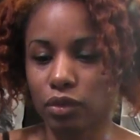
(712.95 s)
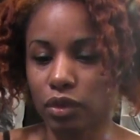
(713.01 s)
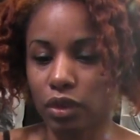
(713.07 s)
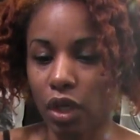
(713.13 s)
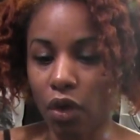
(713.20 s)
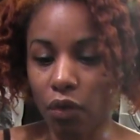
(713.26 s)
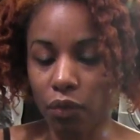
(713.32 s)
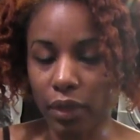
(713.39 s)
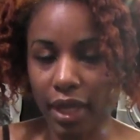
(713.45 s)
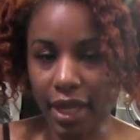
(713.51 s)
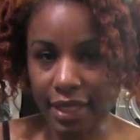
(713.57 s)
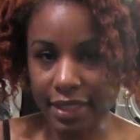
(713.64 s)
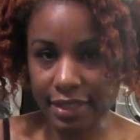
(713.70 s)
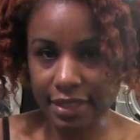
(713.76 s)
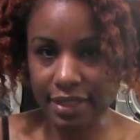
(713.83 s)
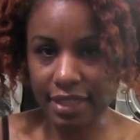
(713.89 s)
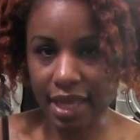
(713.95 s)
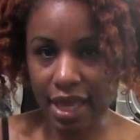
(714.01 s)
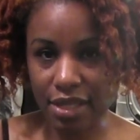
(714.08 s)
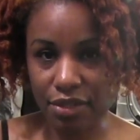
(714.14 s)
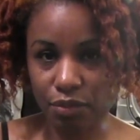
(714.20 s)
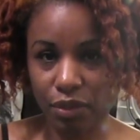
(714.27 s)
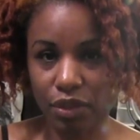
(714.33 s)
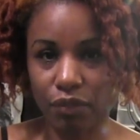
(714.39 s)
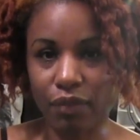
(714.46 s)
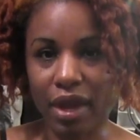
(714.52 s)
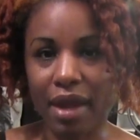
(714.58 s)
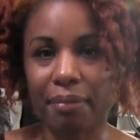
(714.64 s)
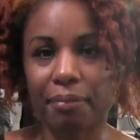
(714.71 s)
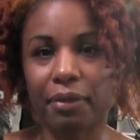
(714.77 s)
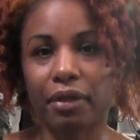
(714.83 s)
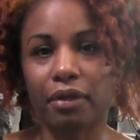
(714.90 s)
don't exercise with the
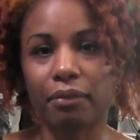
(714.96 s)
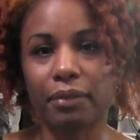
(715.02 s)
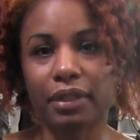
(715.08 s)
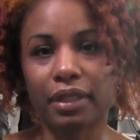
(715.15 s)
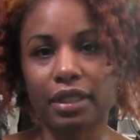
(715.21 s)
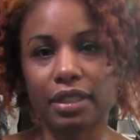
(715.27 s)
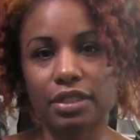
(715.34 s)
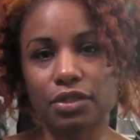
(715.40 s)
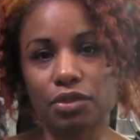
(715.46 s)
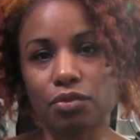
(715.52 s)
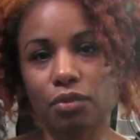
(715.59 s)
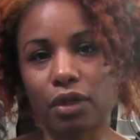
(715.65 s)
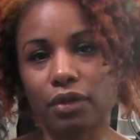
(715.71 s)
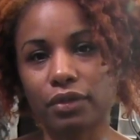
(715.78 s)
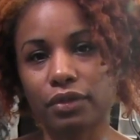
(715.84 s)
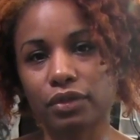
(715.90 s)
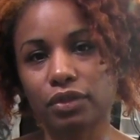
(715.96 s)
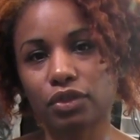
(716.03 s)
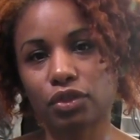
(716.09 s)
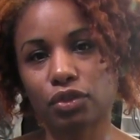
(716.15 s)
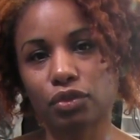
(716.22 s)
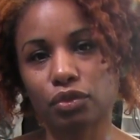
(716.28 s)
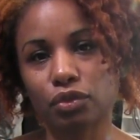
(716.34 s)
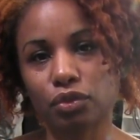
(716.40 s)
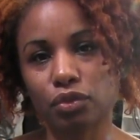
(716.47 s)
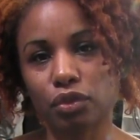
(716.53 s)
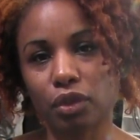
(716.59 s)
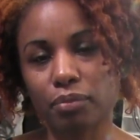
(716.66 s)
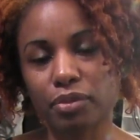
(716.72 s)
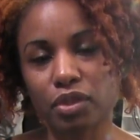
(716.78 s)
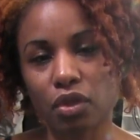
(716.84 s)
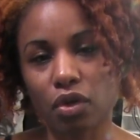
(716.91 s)
wrap on, because you want to
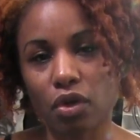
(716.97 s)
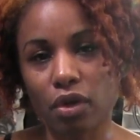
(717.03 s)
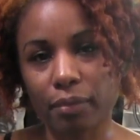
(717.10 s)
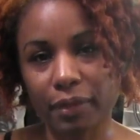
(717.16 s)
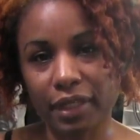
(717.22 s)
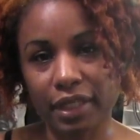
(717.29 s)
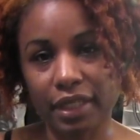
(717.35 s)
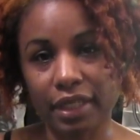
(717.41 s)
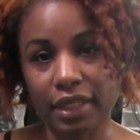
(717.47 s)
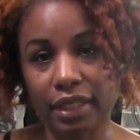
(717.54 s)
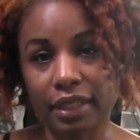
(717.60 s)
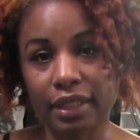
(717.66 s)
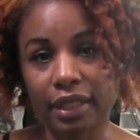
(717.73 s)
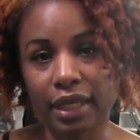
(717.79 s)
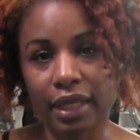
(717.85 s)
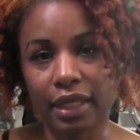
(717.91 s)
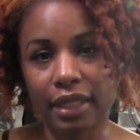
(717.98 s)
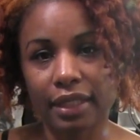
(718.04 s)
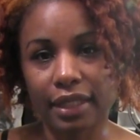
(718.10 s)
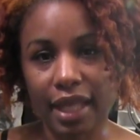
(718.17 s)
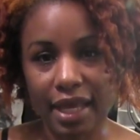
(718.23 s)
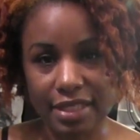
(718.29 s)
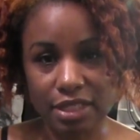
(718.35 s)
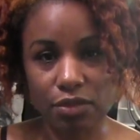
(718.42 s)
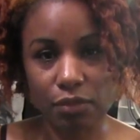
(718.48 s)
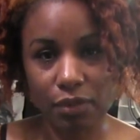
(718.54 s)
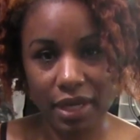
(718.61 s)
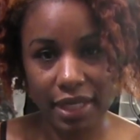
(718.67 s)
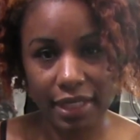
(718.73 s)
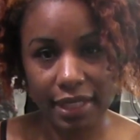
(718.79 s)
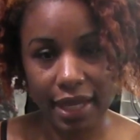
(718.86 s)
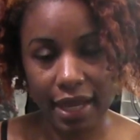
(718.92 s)
absorb in, not
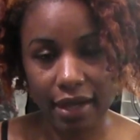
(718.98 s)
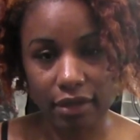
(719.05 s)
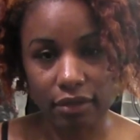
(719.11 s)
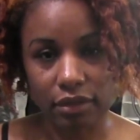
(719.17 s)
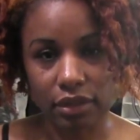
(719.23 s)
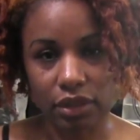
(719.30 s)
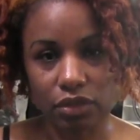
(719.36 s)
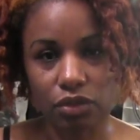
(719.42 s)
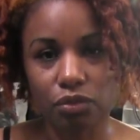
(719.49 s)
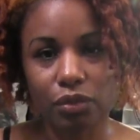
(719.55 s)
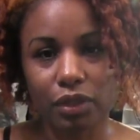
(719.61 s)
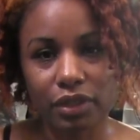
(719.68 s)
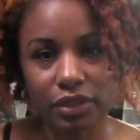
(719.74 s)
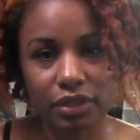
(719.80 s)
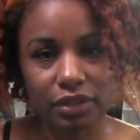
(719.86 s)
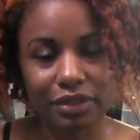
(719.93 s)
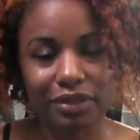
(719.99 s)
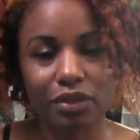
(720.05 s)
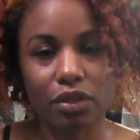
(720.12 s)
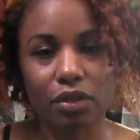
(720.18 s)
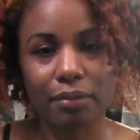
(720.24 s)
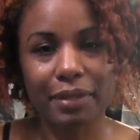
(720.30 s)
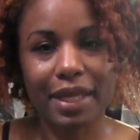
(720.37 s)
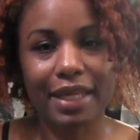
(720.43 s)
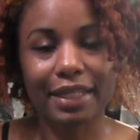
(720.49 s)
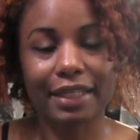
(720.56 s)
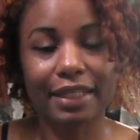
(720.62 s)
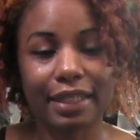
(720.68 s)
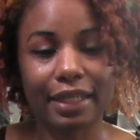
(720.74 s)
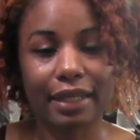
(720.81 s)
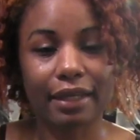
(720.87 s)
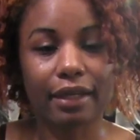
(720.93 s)
sweat it out. So you want to absorb that
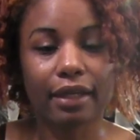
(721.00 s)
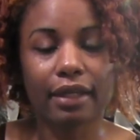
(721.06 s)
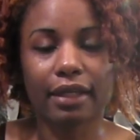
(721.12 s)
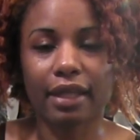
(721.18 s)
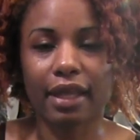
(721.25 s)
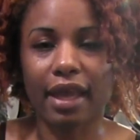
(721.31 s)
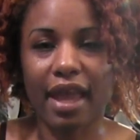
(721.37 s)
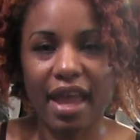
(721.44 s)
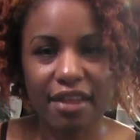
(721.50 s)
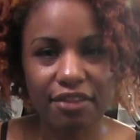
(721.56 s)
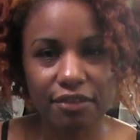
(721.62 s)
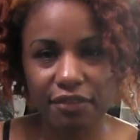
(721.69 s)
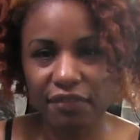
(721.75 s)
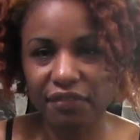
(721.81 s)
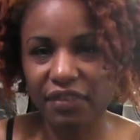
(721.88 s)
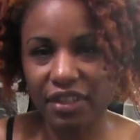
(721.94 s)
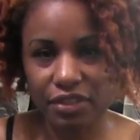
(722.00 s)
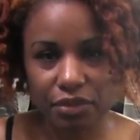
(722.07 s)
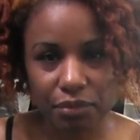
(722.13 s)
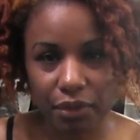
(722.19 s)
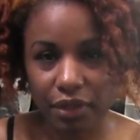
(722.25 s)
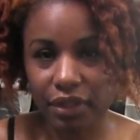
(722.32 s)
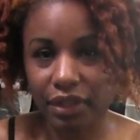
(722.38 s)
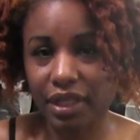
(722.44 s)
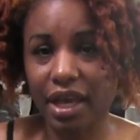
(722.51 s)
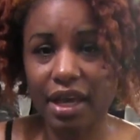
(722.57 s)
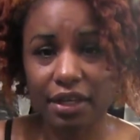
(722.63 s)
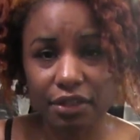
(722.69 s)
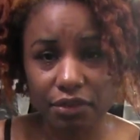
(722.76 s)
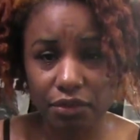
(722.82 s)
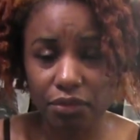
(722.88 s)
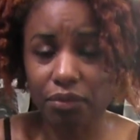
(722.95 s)
there. Now after you finish working
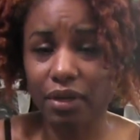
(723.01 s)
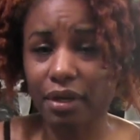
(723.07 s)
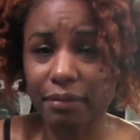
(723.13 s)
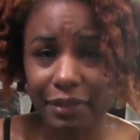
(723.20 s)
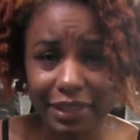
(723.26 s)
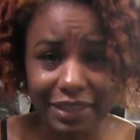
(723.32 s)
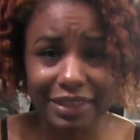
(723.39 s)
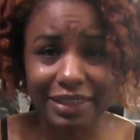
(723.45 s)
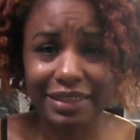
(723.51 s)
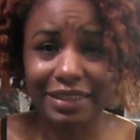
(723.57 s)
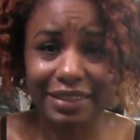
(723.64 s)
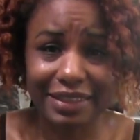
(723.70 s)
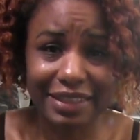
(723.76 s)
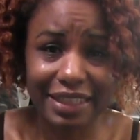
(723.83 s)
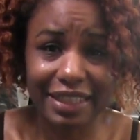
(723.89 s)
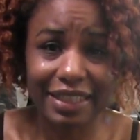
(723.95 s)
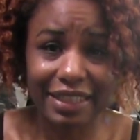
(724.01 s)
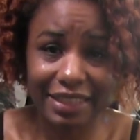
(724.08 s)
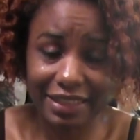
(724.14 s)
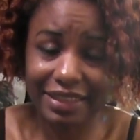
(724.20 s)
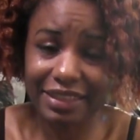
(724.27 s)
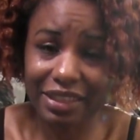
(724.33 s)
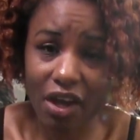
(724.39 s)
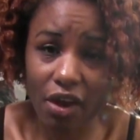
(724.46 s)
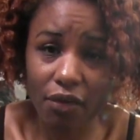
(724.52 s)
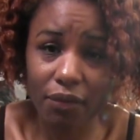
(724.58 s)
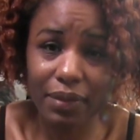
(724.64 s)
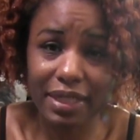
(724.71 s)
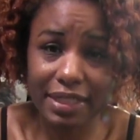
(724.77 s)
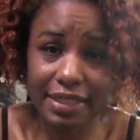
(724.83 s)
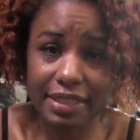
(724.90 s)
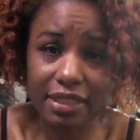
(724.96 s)
out and you rub it into your skin and it's
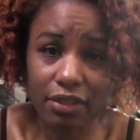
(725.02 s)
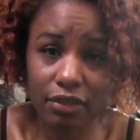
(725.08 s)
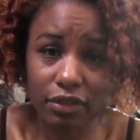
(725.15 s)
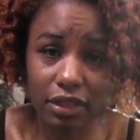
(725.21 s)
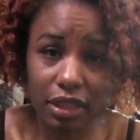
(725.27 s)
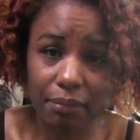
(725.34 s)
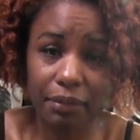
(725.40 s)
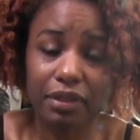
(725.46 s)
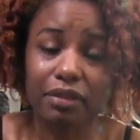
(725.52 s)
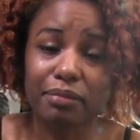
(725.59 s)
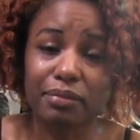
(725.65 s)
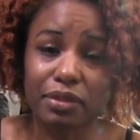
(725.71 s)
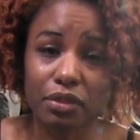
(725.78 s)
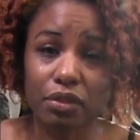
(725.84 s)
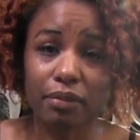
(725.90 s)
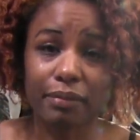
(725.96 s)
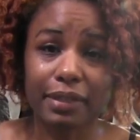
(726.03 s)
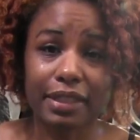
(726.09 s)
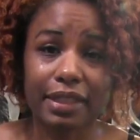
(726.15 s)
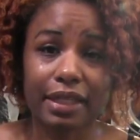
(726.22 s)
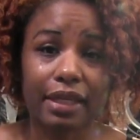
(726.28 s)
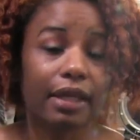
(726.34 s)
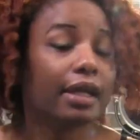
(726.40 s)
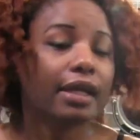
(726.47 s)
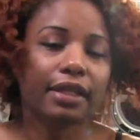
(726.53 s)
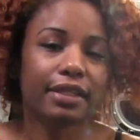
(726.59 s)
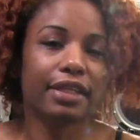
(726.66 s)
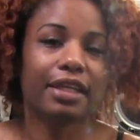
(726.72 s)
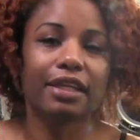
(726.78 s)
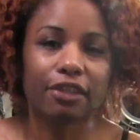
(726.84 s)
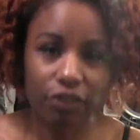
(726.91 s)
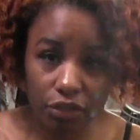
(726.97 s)
already soaked up and absorbed in there,
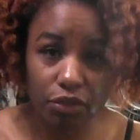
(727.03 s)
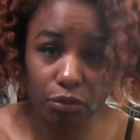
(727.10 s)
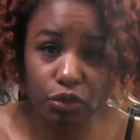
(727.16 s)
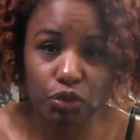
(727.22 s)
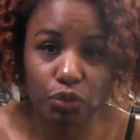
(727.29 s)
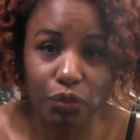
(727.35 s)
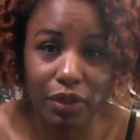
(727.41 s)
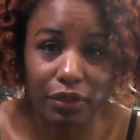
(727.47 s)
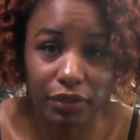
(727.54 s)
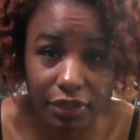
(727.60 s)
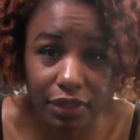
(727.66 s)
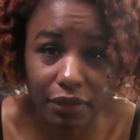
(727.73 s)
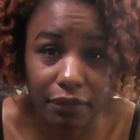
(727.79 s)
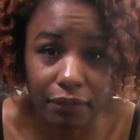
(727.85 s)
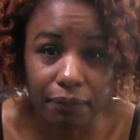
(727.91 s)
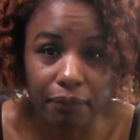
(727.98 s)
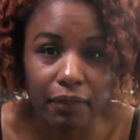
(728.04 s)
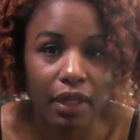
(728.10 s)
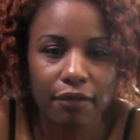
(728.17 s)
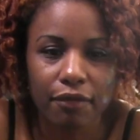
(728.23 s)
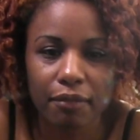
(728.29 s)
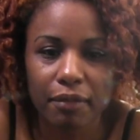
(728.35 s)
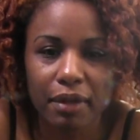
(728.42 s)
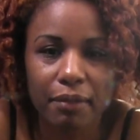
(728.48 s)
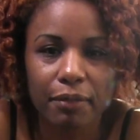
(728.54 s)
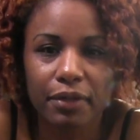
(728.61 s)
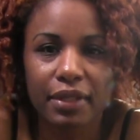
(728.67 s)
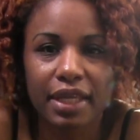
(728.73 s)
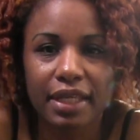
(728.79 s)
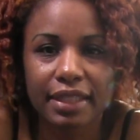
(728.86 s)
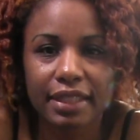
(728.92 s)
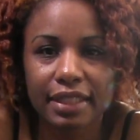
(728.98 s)
then you can do what you want to do. And remember,
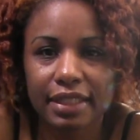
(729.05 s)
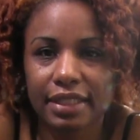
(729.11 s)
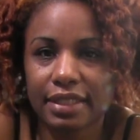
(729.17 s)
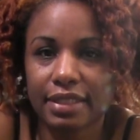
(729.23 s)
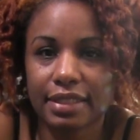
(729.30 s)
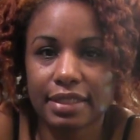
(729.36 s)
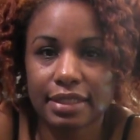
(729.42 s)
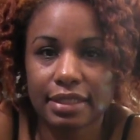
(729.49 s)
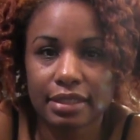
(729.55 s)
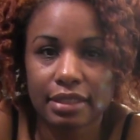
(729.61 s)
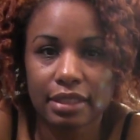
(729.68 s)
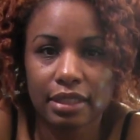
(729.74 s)
nothing is